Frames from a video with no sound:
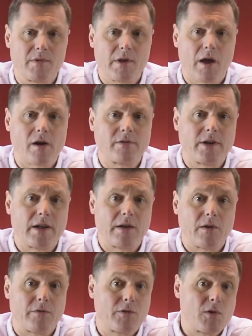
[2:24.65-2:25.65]
The
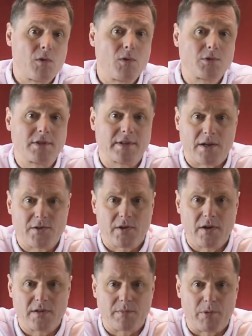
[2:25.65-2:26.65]
irony, of course, is that
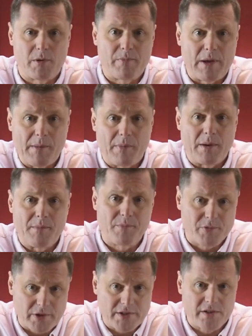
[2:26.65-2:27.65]
trying to put people in
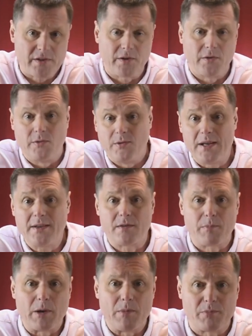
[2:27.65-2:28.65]
prison who need to
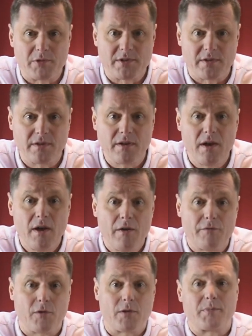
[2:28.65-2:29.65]
be in prison
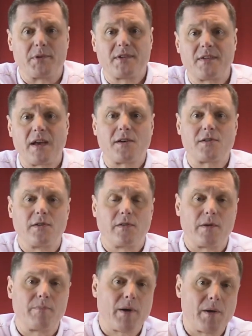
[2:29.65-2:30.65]
for the protection of
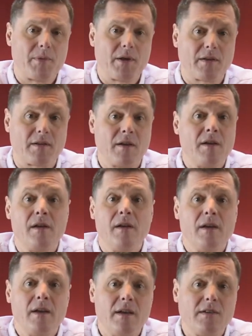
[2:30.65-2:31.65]
the public
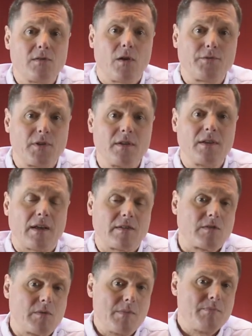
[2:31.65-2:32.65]
is often
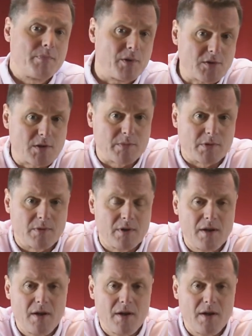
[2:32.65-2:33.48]
next to impossible.